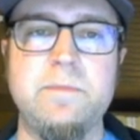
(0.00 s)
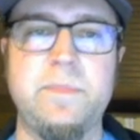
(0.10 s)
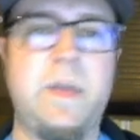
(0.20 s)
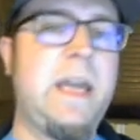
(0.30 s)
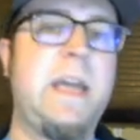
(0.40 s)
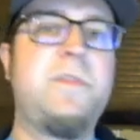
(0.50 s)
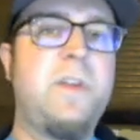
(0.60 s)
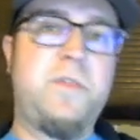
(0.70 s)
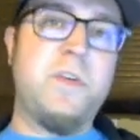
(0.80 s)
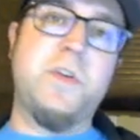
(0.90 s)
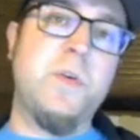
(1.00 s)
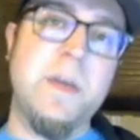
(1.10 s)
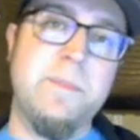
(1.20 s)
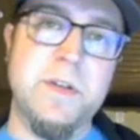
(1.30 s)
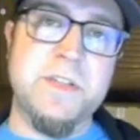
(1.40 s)
Again, if you're doing a
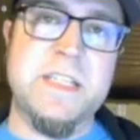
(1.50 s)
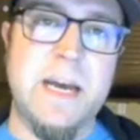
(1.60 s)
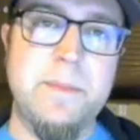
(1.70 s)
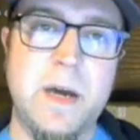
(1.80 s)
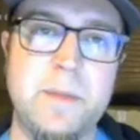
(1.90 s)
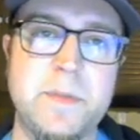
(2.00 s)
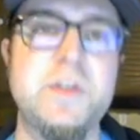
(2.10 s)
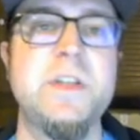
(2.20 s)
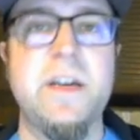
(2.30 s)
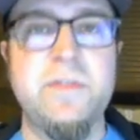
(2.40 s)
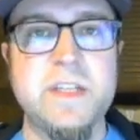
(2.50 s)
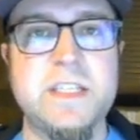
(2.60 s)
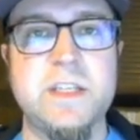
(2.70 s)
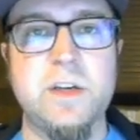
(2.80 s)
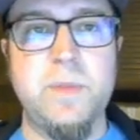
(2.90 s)
build step, you should definitely
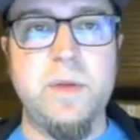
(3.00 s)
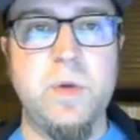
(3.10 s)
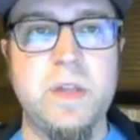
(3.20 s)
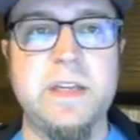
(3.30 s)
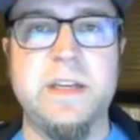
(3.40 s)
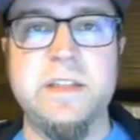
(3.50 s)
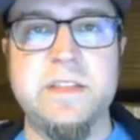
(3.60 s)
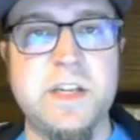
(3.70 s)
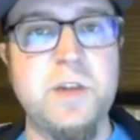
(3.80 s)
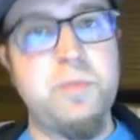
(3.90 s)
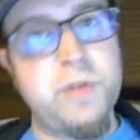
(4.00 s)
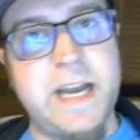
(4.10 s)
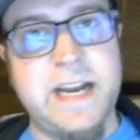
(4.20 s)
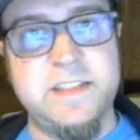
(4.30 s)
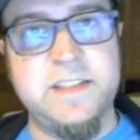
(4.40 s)
still be willing to consider
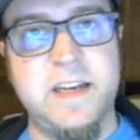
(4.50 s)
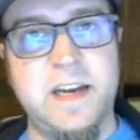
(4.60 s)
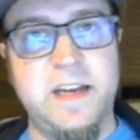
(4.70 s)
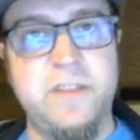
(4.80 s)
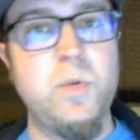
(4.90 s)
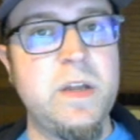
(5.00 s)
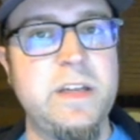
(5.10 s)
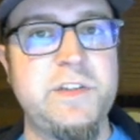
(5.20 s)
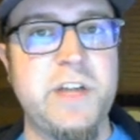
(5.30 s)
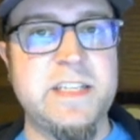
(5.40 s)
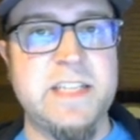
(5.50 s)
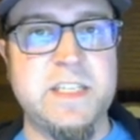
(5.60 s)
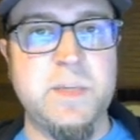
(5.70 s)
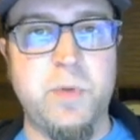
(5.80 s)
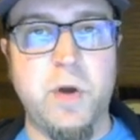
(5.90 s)
Preact if you want a JSX
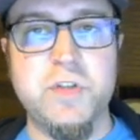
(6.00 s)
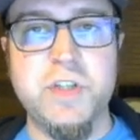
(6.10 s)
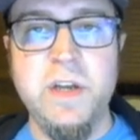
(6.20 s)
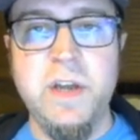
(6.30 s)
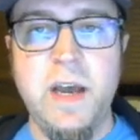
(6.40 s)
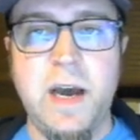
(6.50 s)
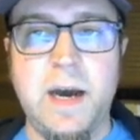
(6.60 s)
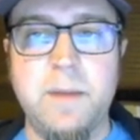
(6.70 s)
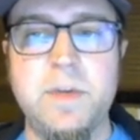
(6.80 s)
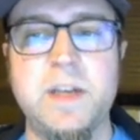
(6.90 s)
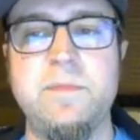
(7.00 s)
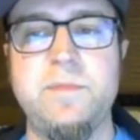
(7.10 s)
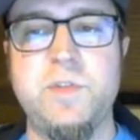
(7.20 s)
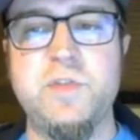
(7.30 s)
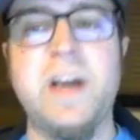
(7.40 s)
approach. But
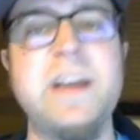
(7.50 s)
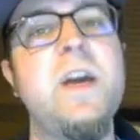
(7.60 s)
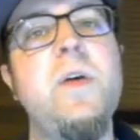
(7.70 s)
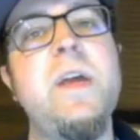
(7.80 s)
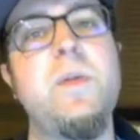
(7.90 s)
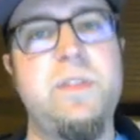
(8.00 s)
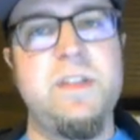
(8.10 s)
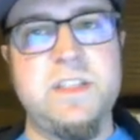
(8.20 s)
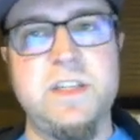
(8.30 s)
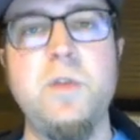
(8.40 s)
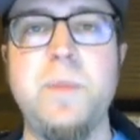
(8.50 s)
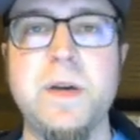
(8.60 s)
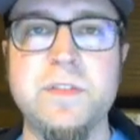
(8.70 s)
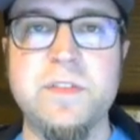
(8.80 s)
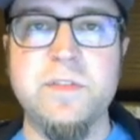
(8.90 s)
trying to go here with this no
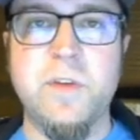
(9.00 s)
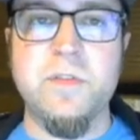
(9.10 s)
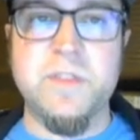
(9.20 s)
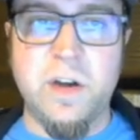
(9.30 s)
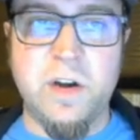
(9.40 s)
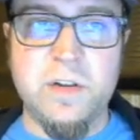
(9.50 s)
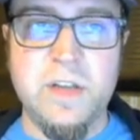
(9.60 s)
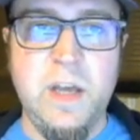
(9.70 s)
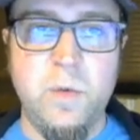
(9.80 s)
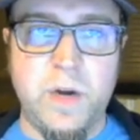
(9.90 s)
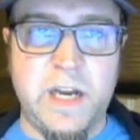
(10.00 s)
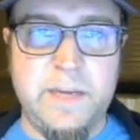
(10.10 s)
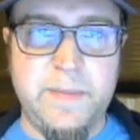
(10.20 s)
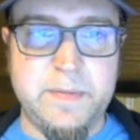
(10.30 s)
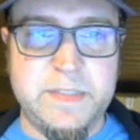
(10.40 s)
build involved at all, we're not going
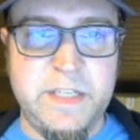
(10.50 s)
to be able to